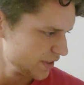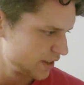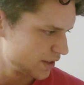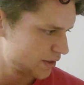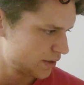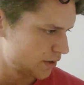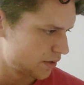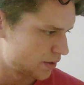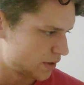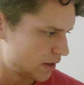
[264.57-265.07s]

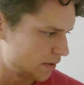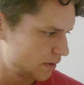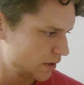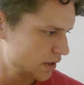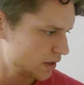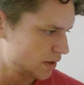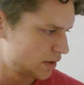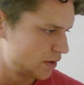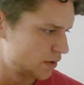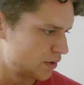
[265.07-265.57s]
So
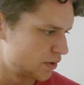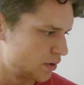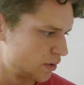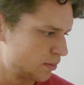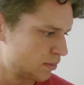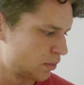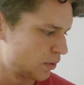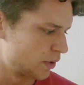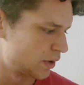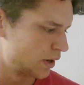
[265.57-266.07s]

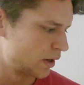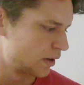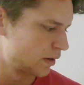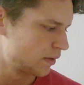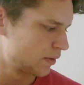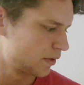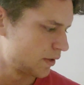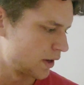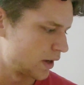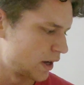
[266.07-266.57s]

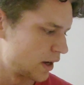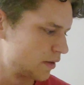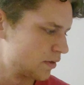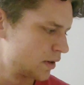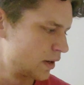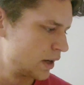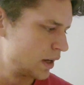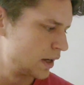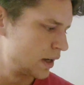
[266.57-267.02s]
72.5